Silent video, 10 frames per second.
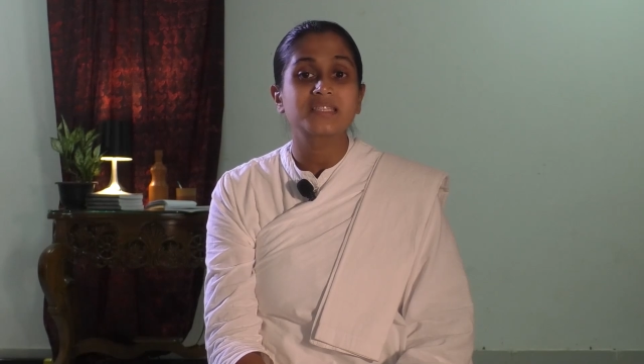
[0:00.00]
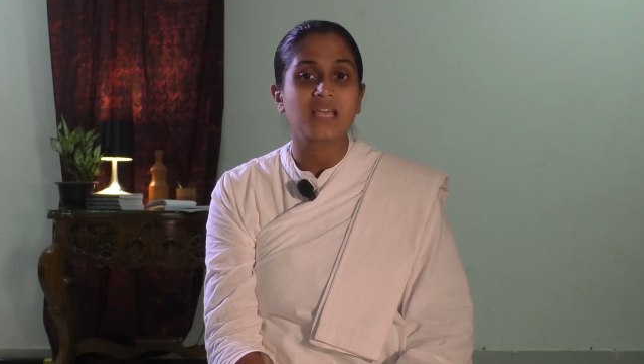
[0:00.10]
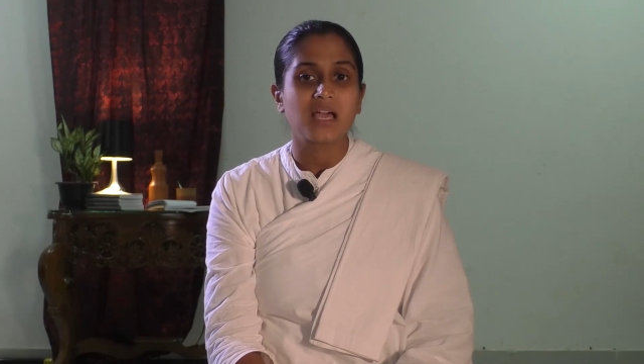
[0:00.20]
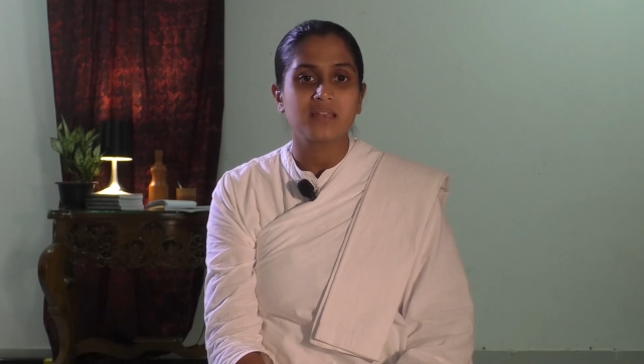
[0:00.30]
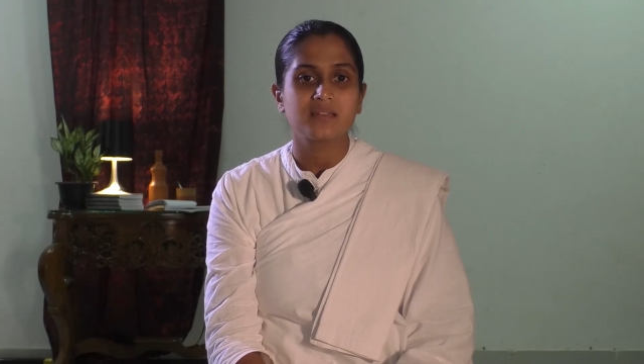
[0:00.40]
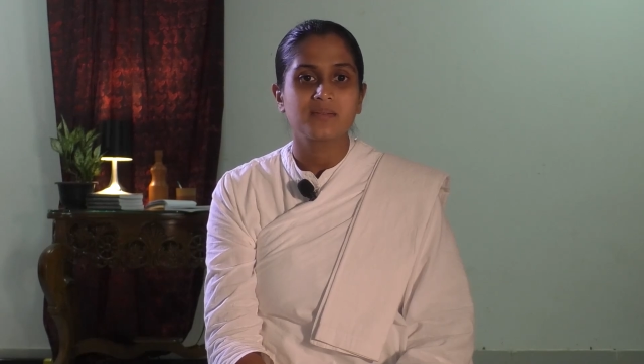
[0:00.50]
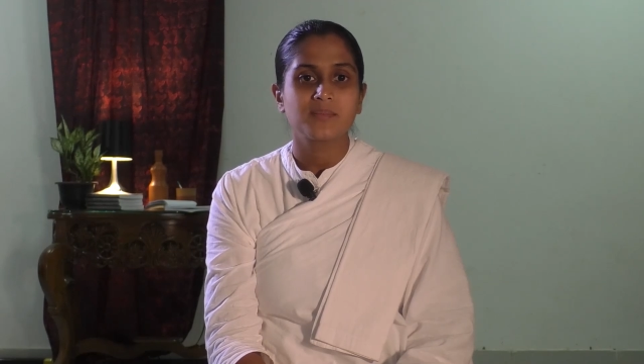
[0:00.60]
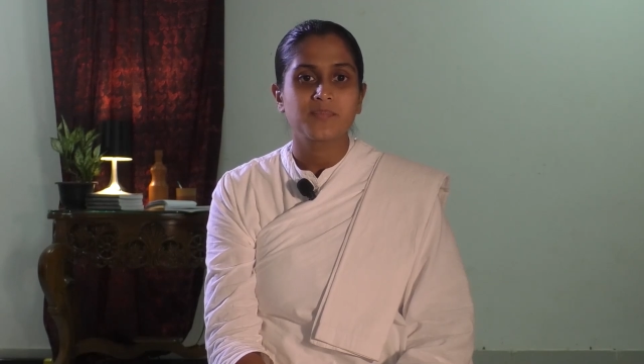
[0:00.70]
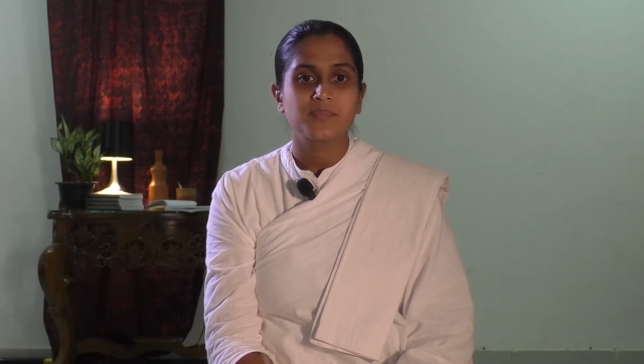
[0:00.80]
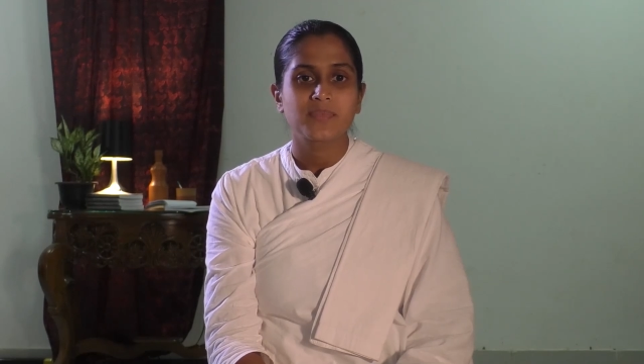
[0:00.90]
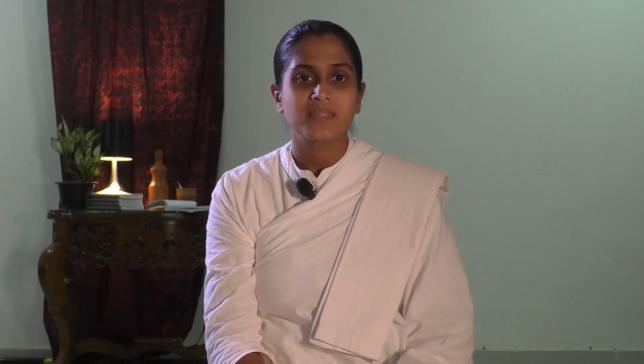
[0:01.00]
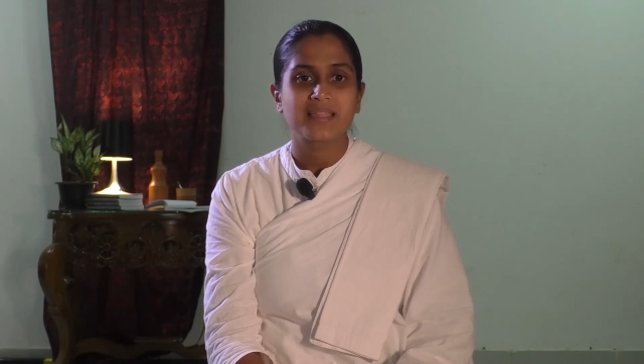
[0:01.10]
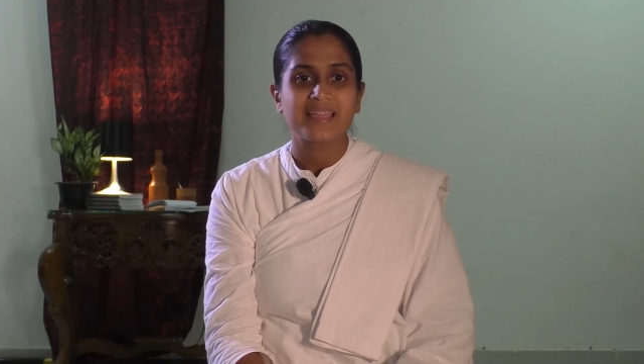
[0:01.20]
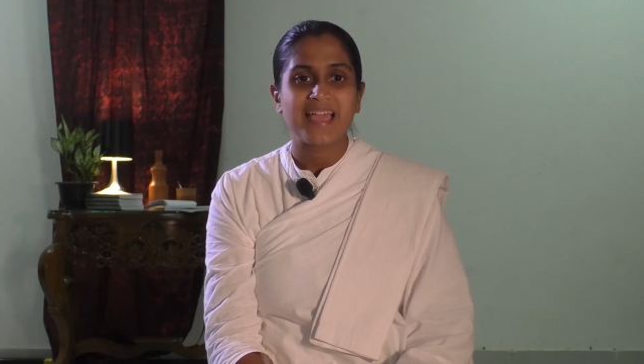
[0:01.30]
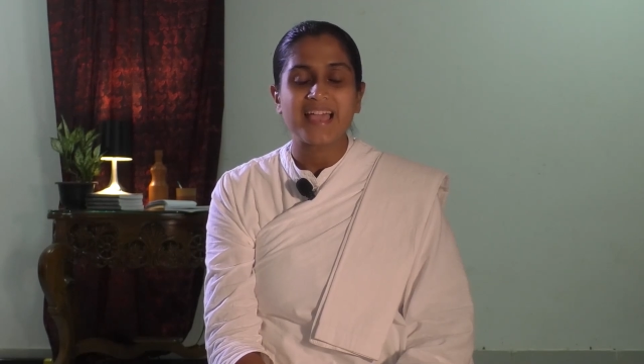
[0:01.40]
son
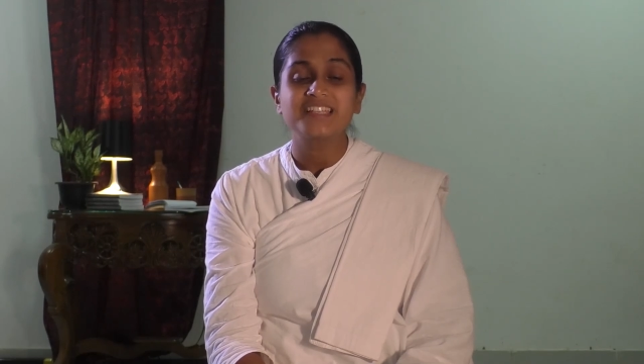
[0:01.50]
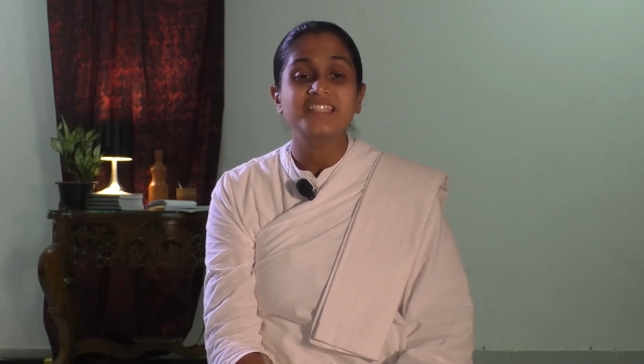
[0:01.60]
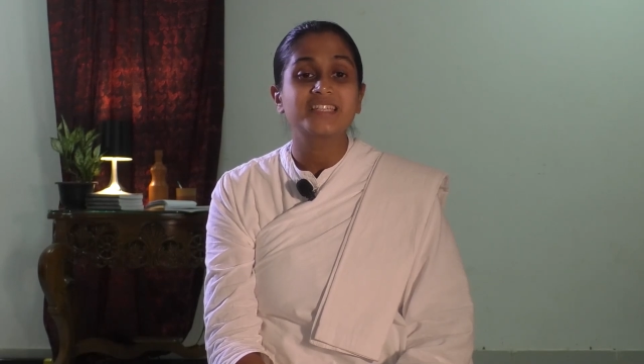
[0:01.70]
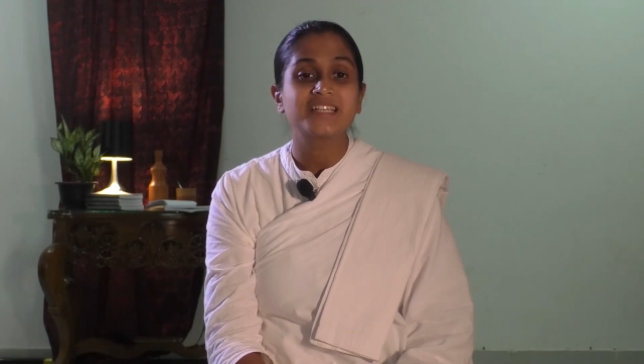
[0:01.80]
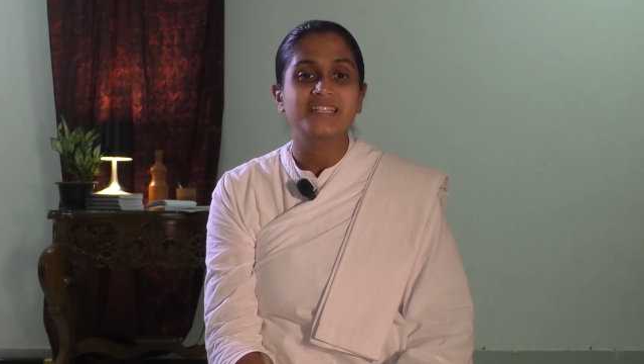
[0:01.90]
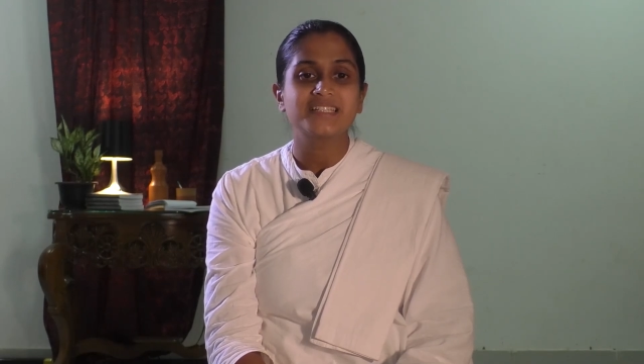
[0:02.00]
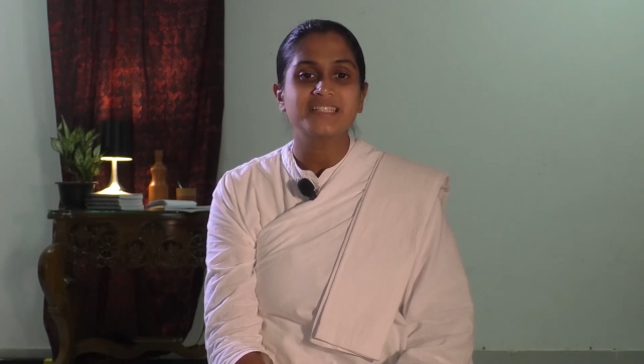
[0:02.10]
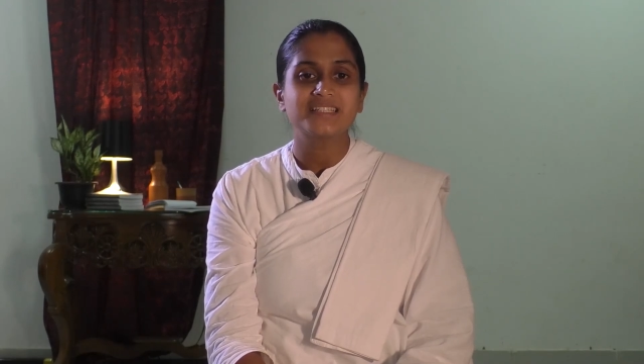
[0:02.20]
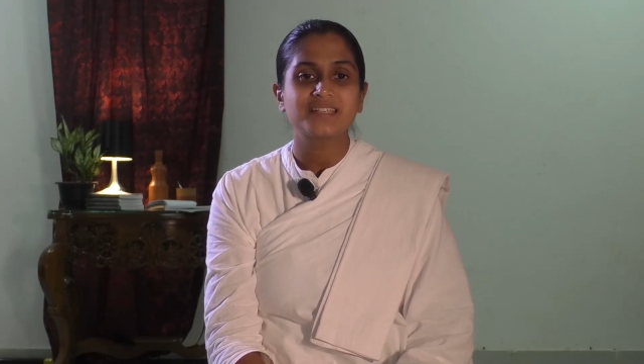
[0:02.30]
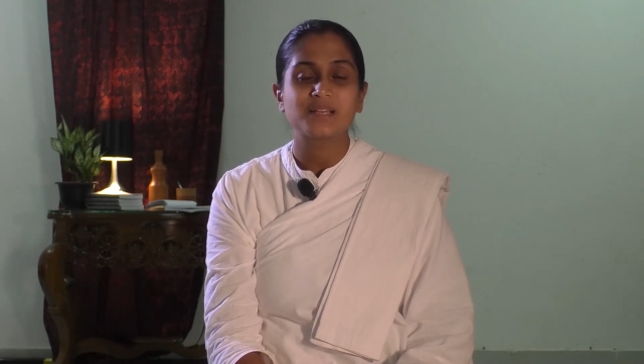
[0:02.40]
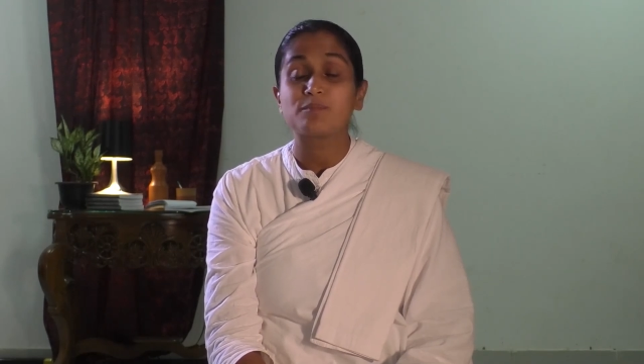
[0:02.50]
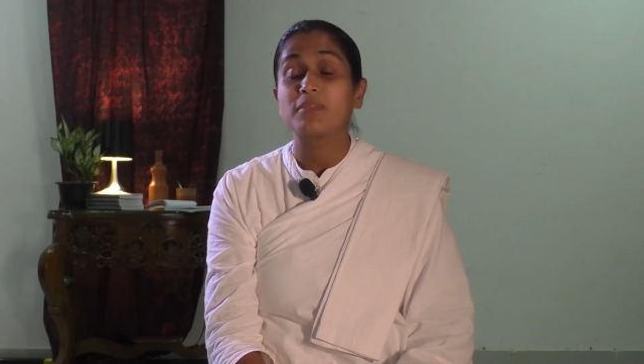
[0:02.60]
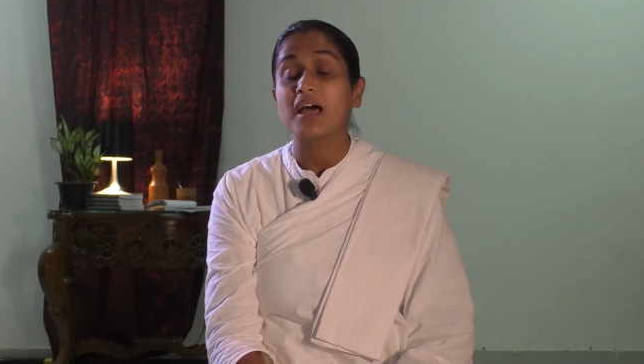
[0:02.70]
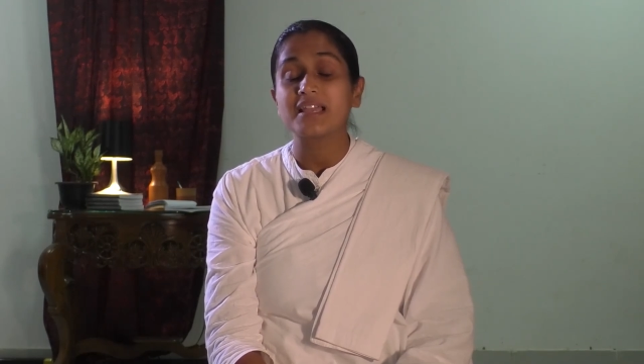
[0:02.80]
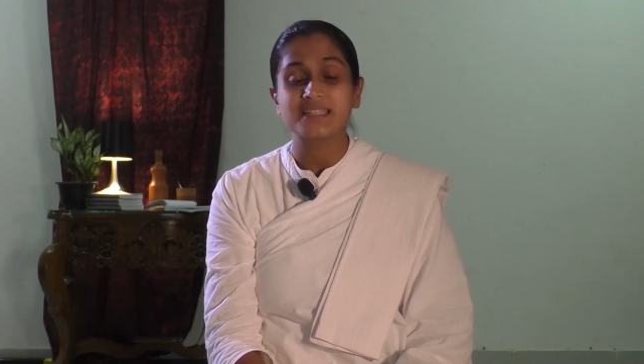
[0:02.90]
and turned a
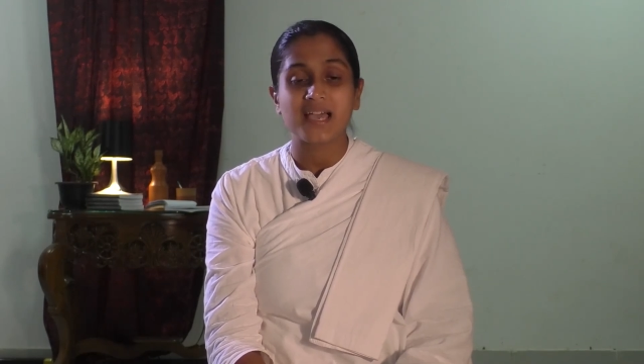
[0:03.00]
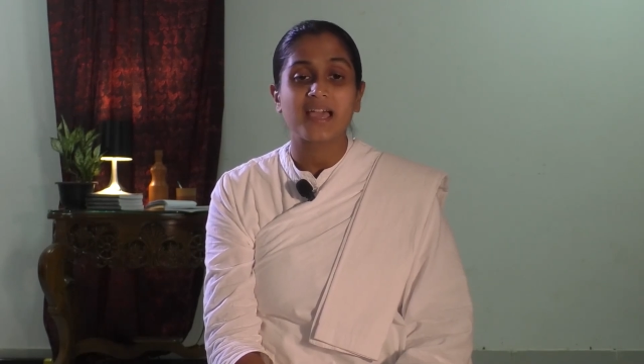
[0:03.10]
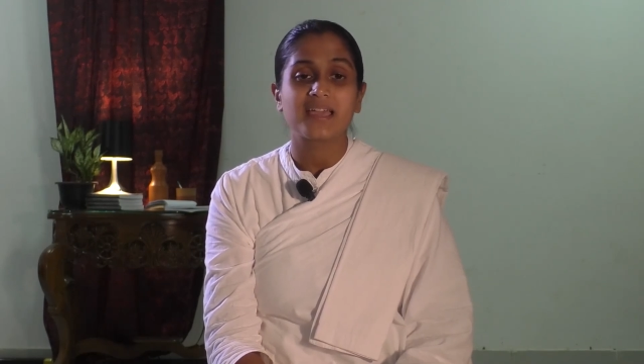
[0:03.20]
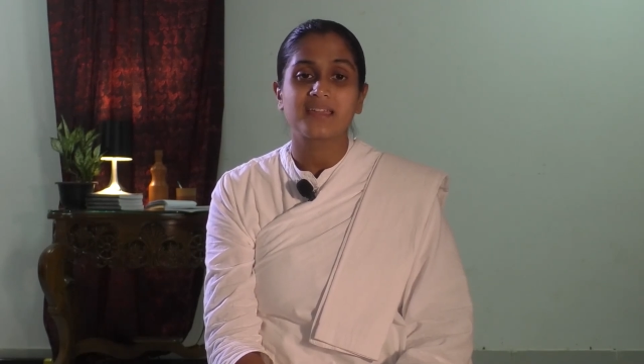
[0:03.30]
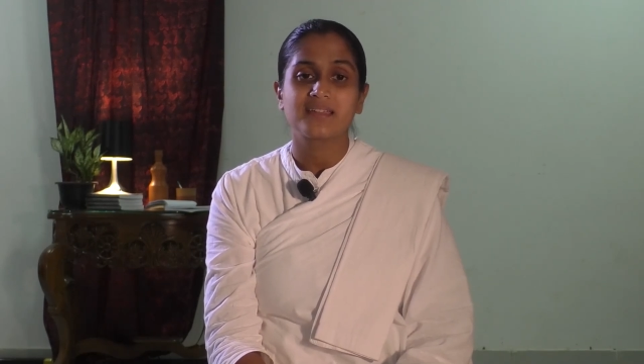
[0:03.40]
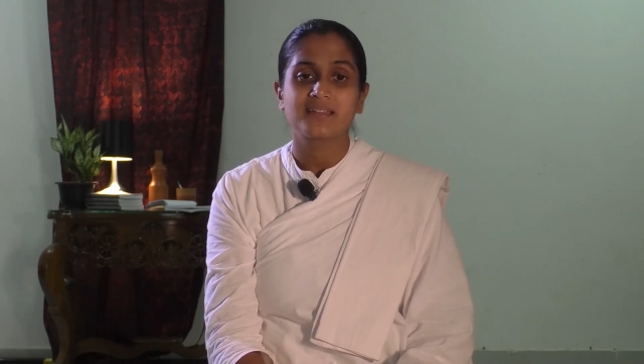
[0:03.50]
blind eye.